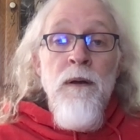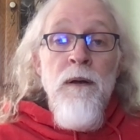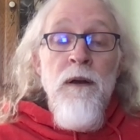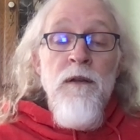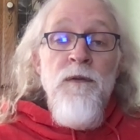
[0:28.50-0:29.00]

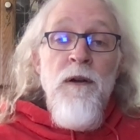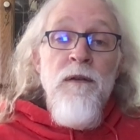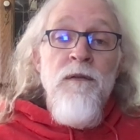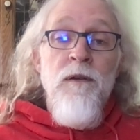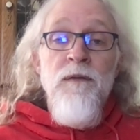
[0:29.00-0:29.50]
as far
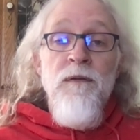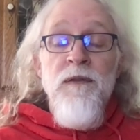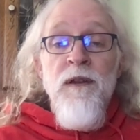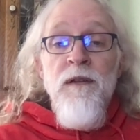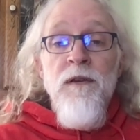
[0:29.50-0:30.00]
as nervous
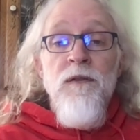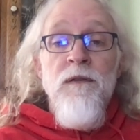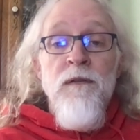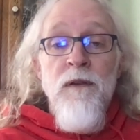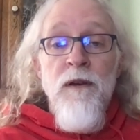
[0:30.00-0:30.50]

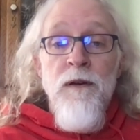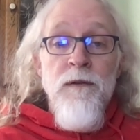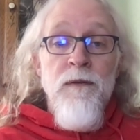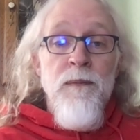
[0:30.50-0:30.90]
conditions goes,